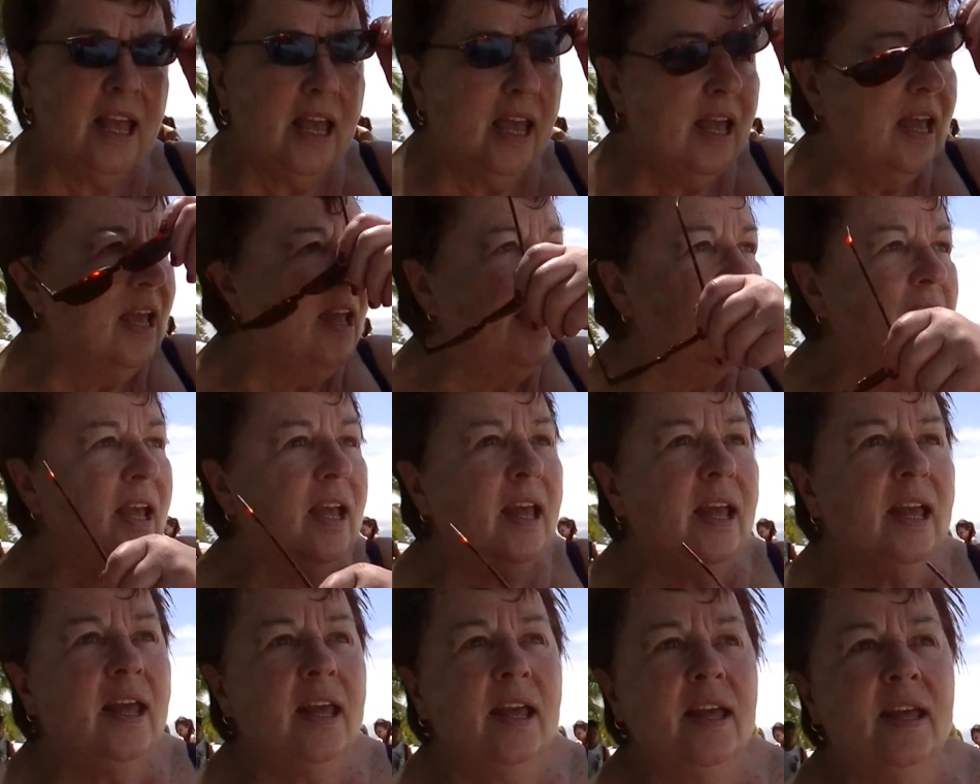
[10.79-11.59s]
From uh,
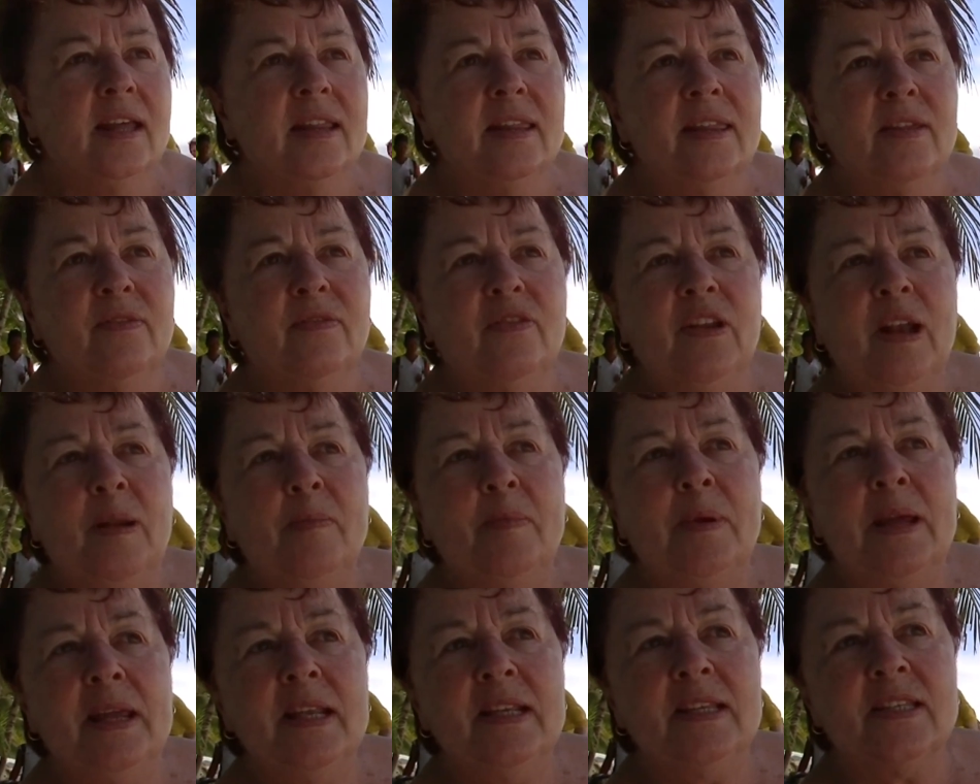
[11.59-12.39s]
the
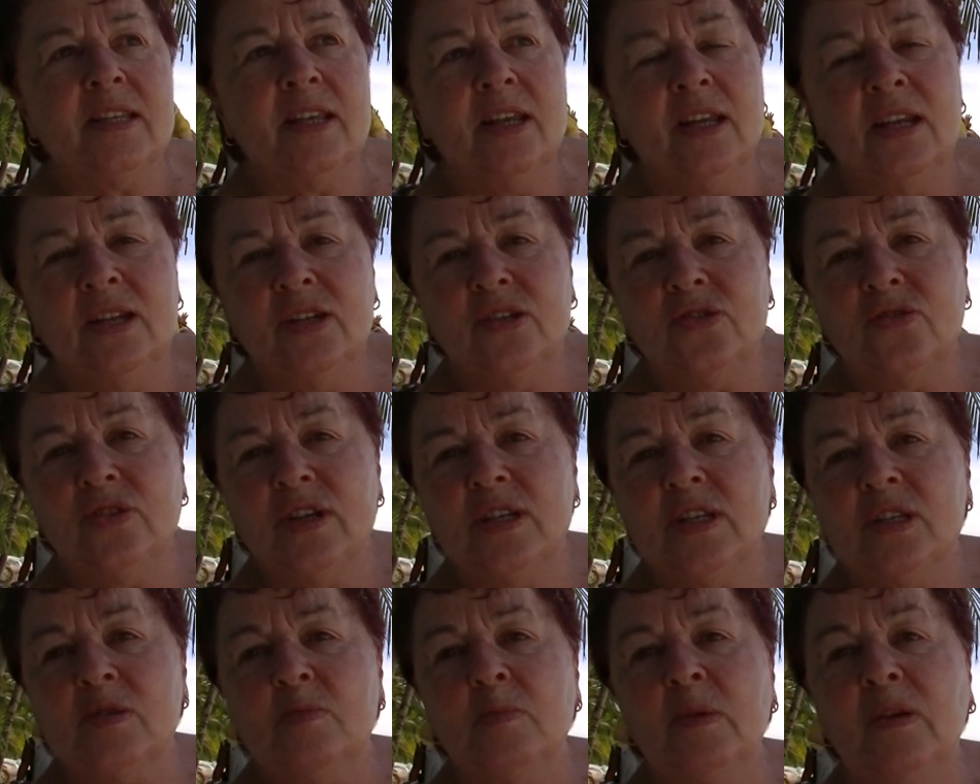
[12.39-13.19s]
Philippines
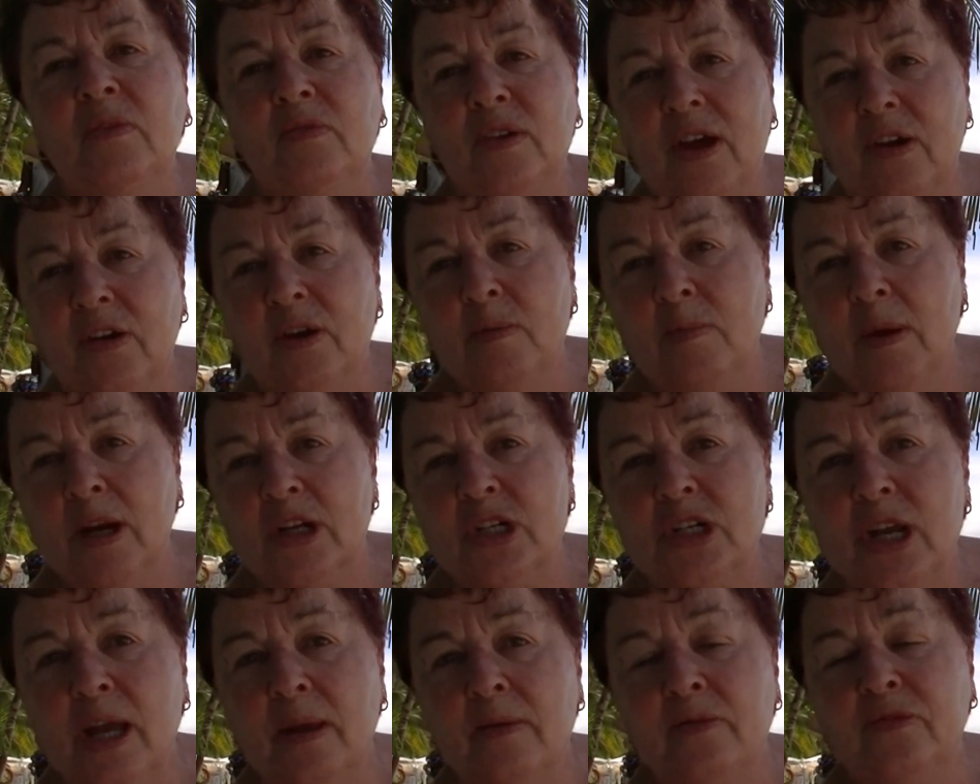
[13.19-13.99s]
interests me very
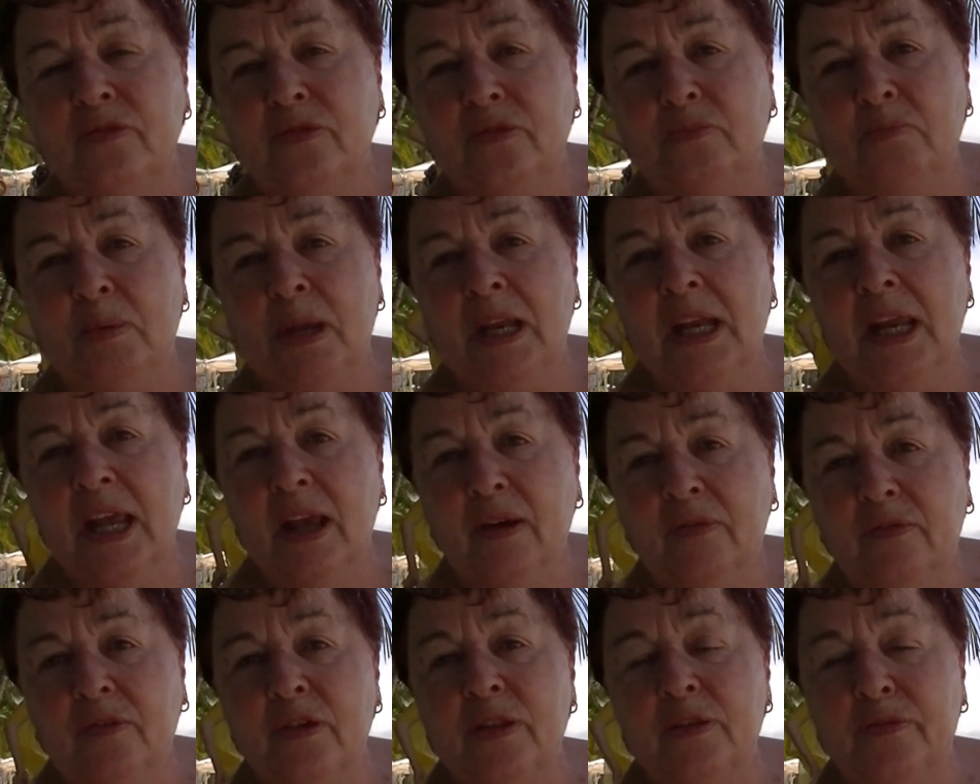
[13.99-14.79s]
much. I've been
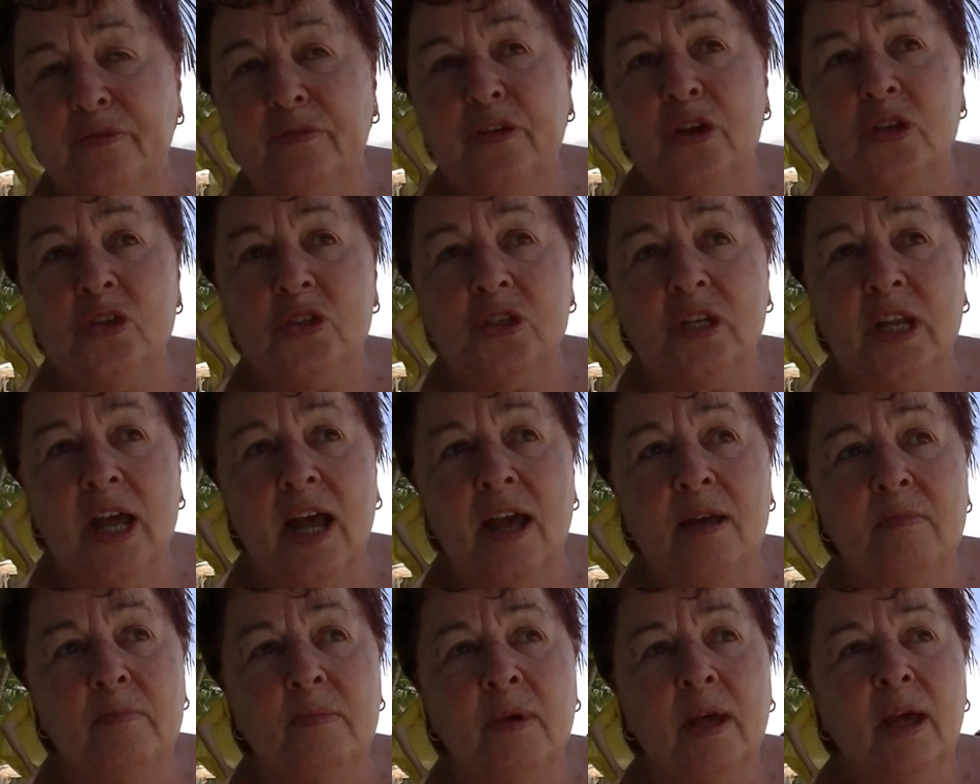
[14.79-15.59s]
here for the first
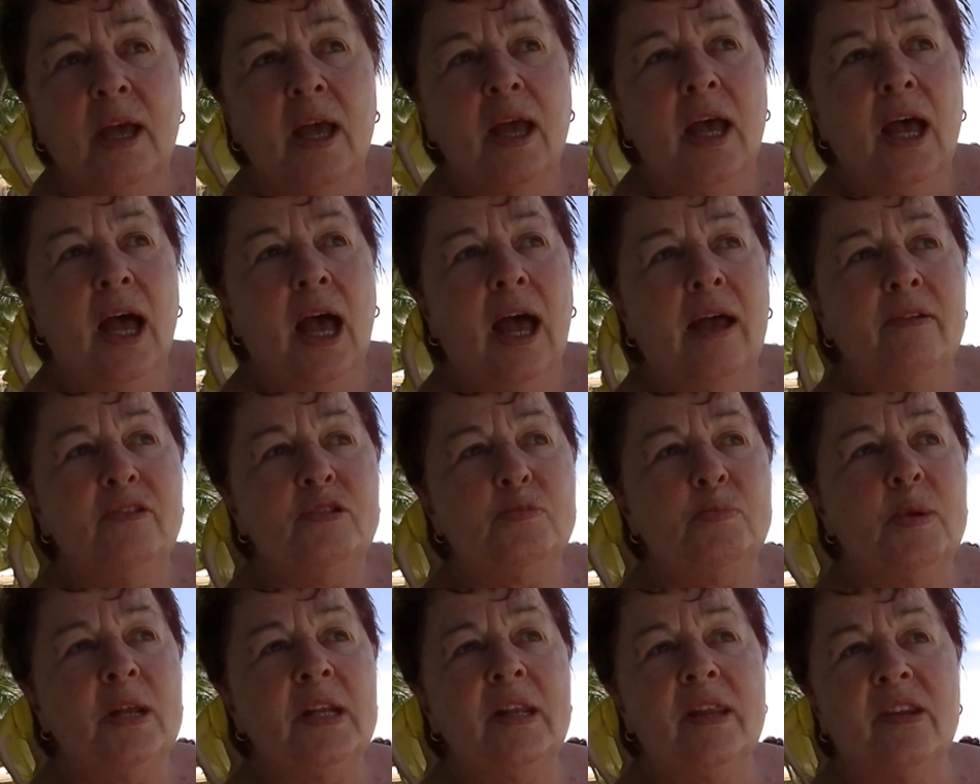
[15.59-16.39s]
time. Yeah. I've
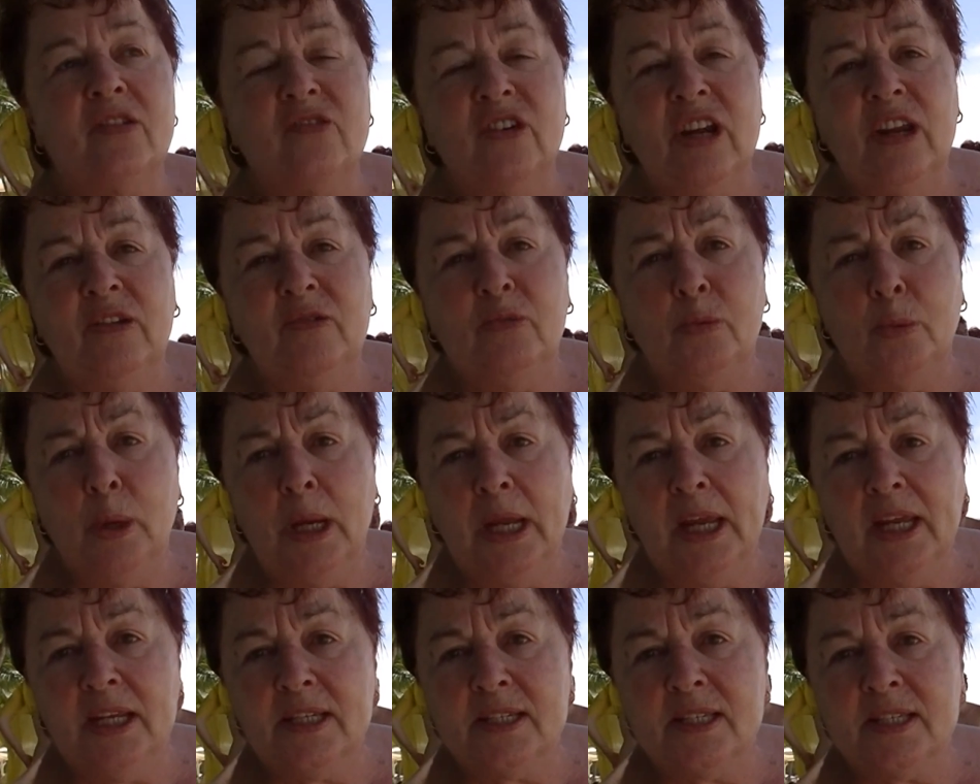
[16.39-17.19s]
spent three
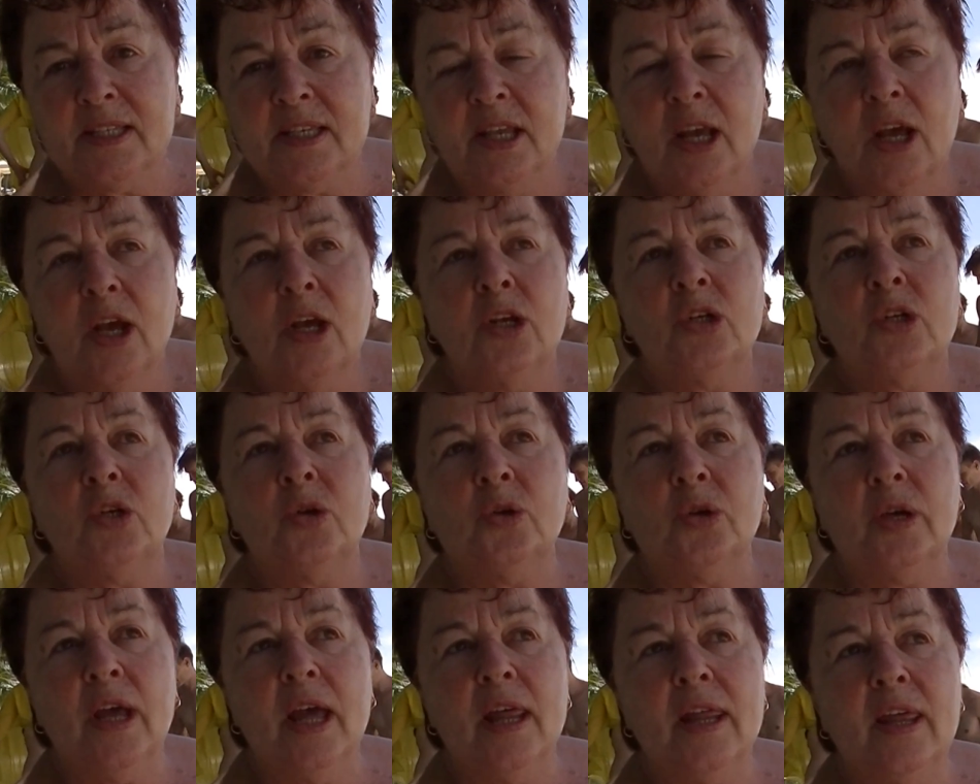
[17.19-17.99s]
weeks
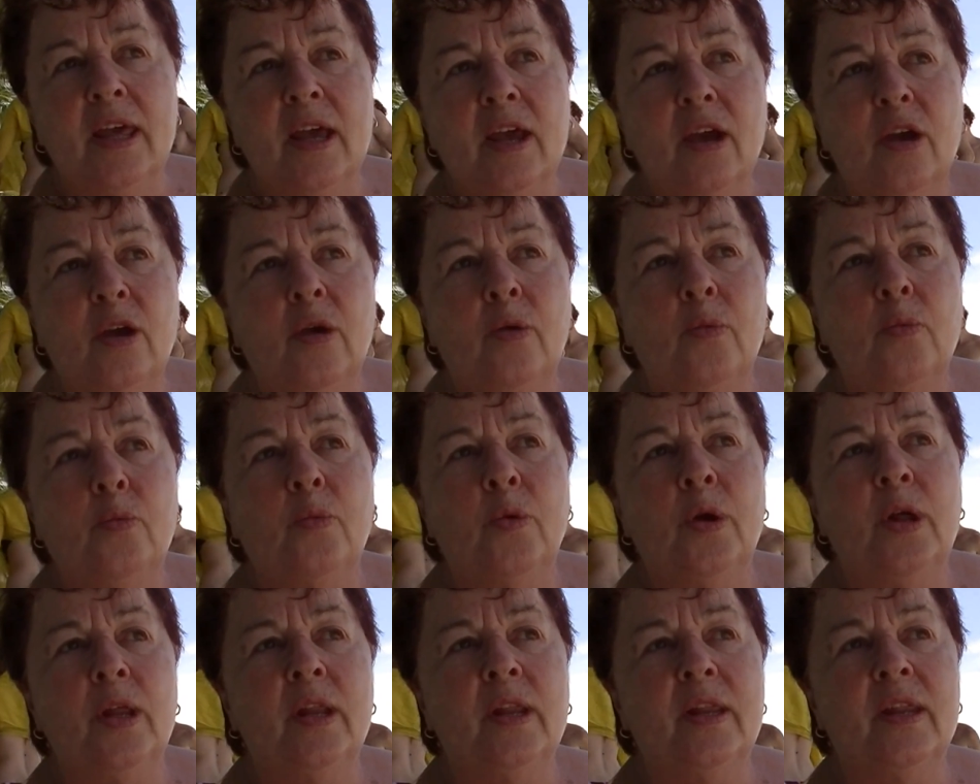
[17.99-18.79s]
together
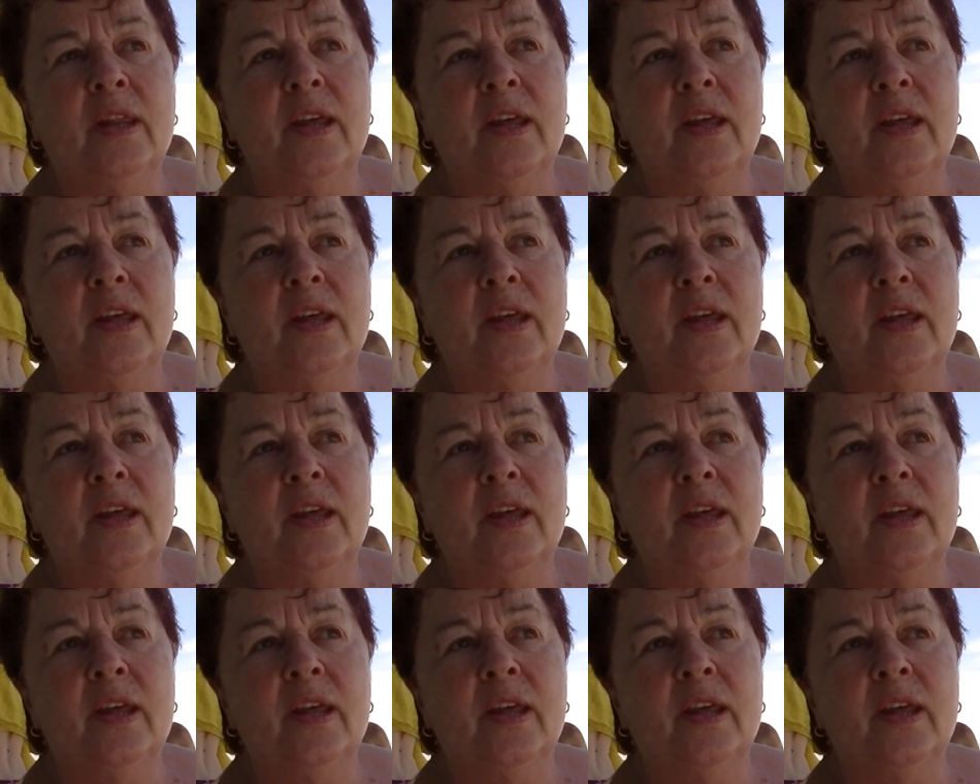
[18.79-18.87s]
with.